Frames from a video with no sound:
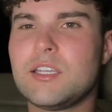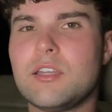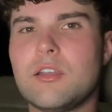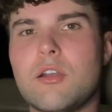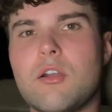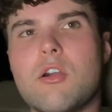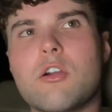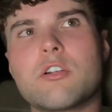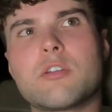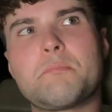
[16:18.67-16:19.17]

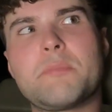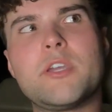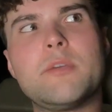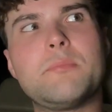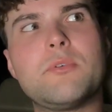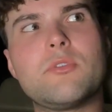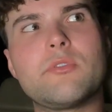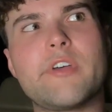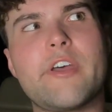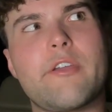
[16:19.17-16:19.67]
Or
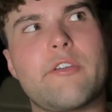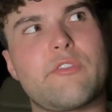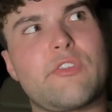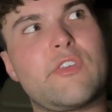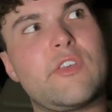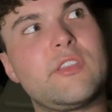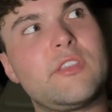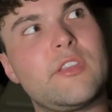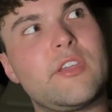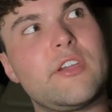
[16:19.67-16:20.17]
people that
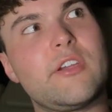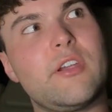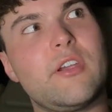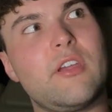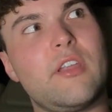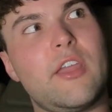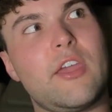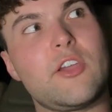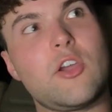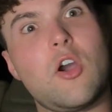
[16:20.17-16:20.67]
sit there
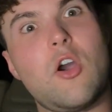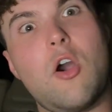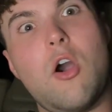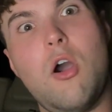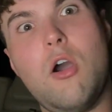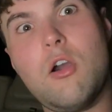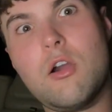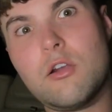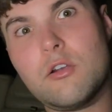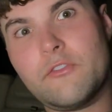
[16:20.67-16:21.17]
and they
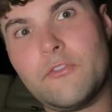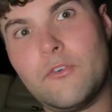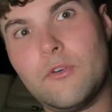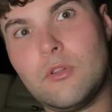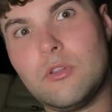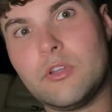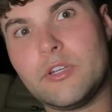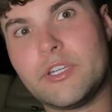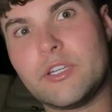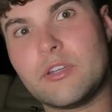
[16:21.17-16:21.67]
are
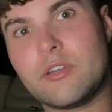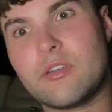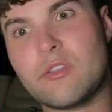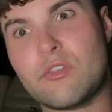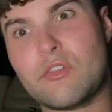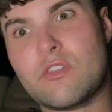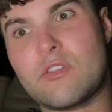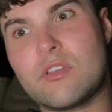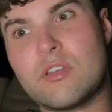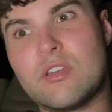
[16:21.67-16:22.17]
fully
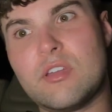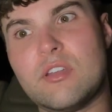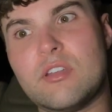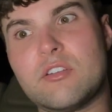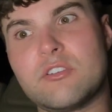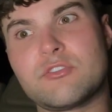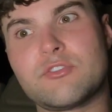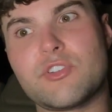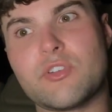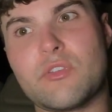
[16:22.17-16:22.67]
against it and
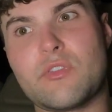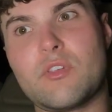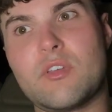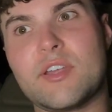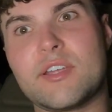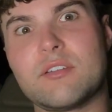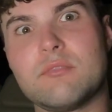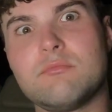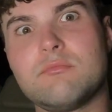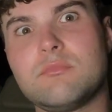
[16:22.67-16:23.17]
they're just
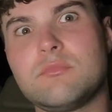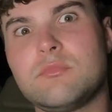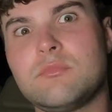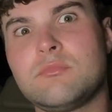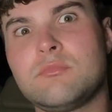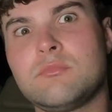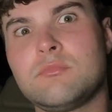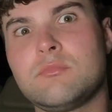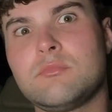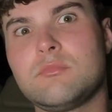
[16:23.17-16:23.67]
like
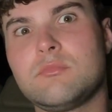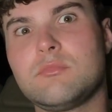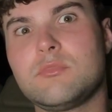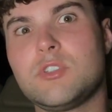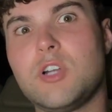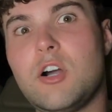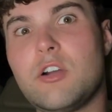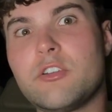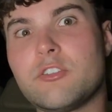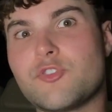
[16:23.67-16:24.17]

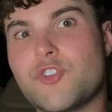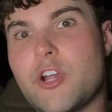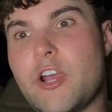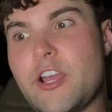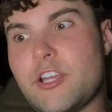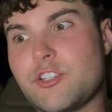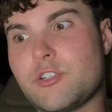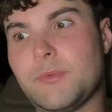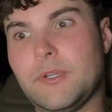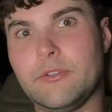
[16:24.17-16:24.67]
talking
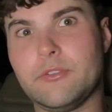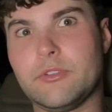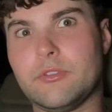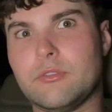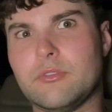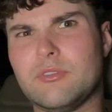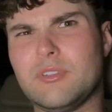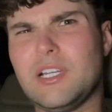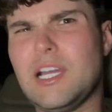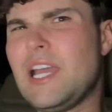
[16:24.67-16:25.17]
trash about
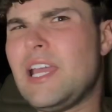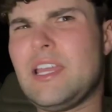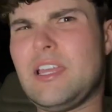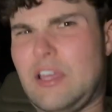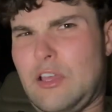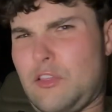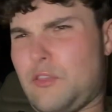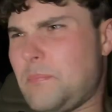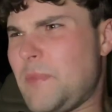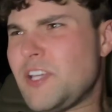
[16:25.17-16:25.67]
you.
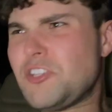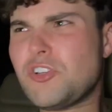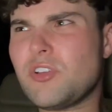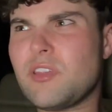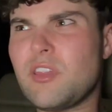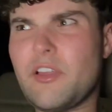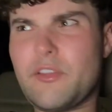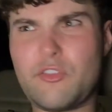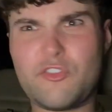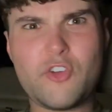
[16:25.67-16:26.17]
Especially
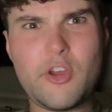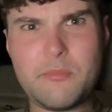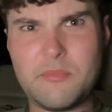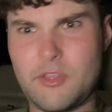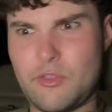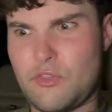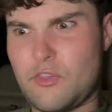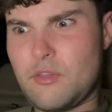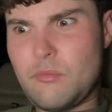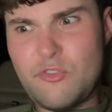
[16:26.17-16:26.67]
like straight men.
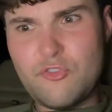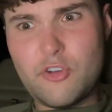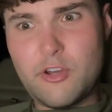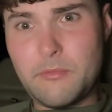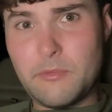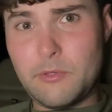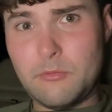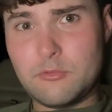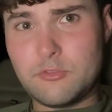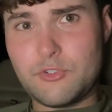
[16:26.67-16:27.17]
Some straight
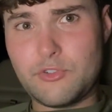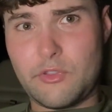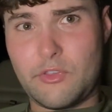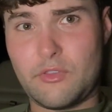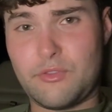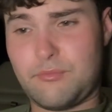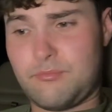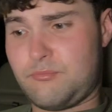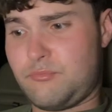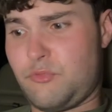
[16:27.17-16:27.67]
men will
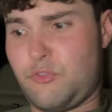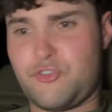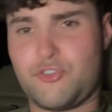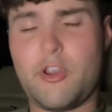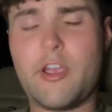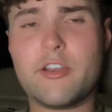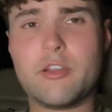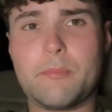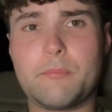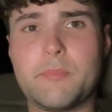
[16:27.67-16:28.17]
just
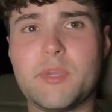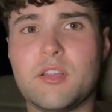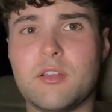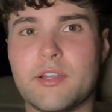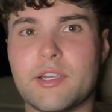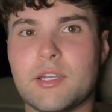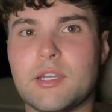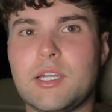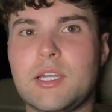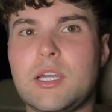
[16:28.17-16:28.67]
straight up be
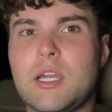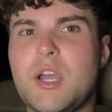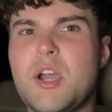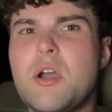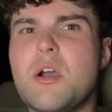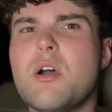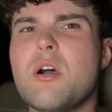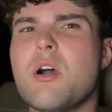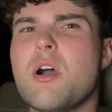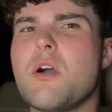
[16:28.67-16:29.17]
like,
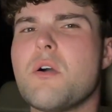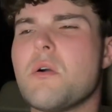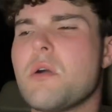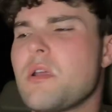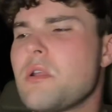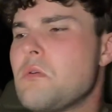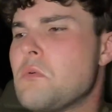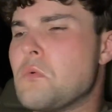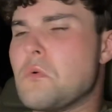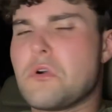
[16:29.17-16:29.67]
oh, I
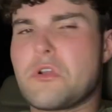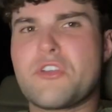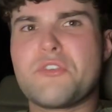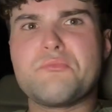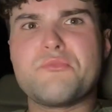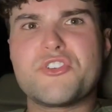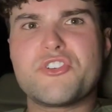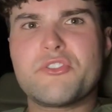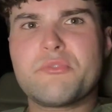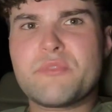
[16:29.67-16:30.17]
don't want him
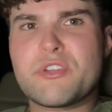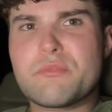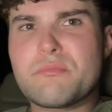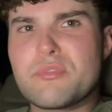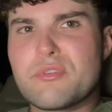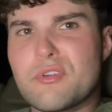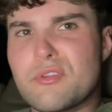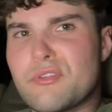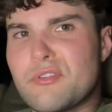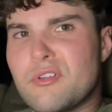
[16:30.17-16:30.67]
near me
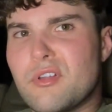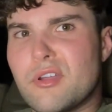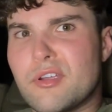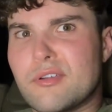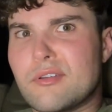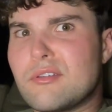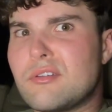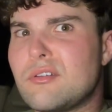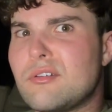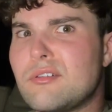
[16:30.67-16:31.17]
because,
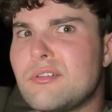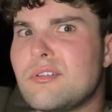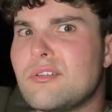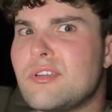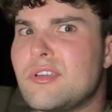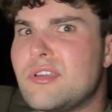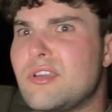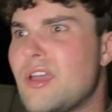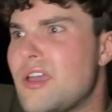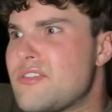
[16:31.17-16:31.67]
like,
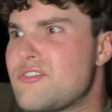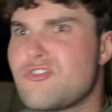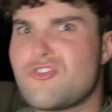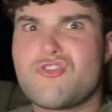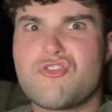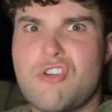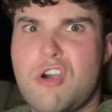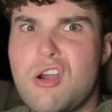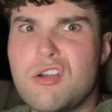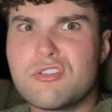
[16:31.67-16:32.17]
he has a
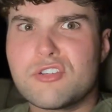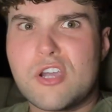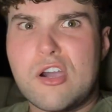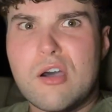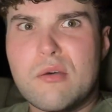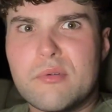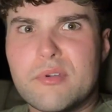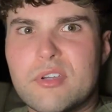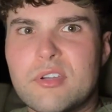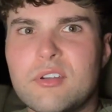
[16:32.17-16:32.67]
crush
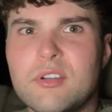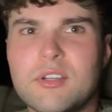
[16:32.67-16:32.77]
on me.